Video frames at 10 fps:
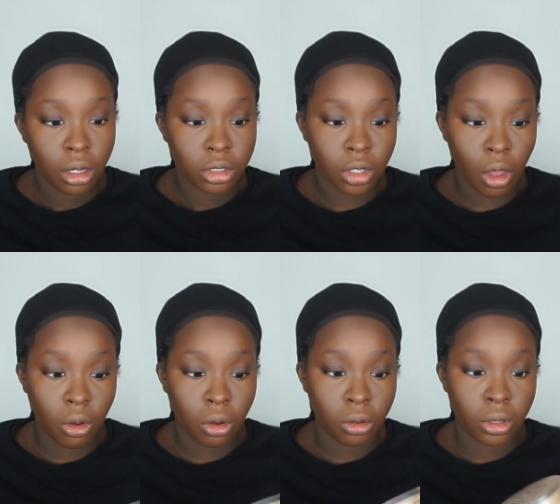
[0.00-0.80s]

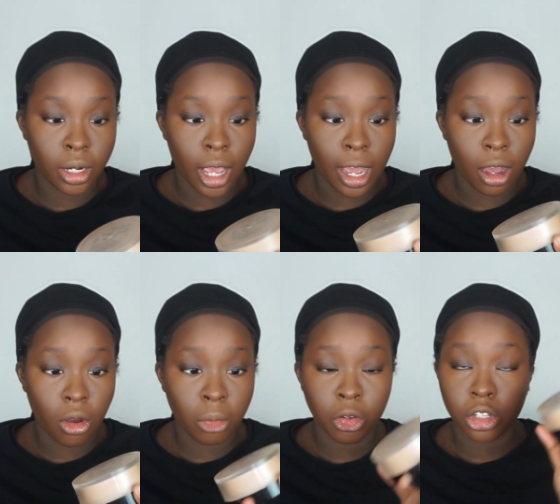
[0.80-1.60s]
So now
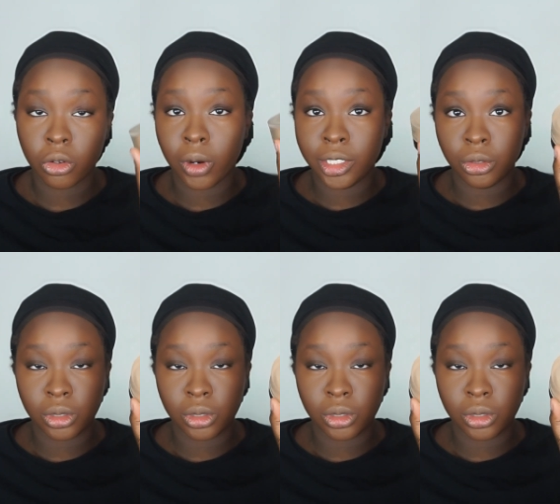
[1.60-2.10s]
I'm just going to